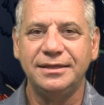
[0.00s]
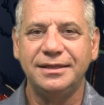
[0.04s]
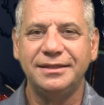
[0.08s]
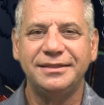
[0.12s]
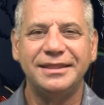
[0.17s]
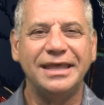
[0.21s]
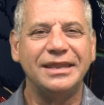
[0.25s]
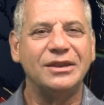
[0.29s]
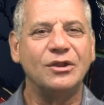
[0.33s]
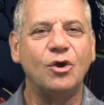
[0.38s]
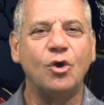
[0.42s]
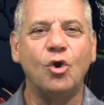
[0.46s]

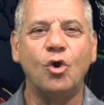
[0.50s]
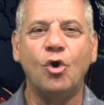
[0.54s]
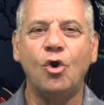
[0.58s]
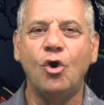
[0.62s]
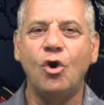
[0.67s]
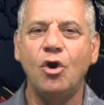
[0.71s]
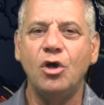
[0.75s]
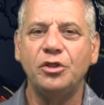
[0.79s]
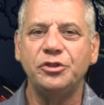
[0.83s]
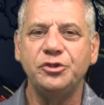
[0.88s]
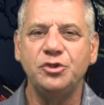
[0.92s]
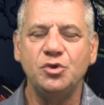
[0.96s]
then
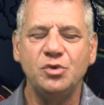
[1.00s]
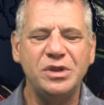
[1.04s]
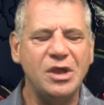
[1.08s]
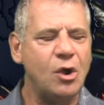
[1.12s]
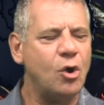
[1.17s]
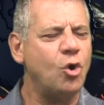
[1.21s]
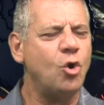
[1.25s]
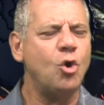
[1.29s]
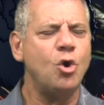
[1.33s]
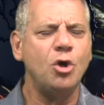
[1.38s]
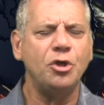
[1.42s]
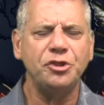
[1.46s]
all
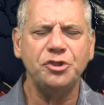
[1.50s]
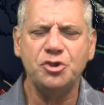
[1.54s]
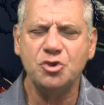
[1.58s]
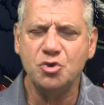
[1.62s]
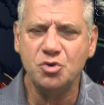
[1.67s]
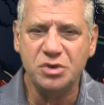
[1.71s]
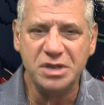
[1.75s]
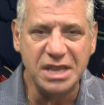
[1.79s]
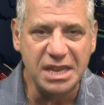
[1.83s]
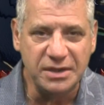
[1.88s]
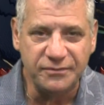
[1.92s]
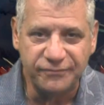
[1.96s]
you
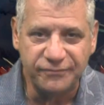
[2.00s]
need,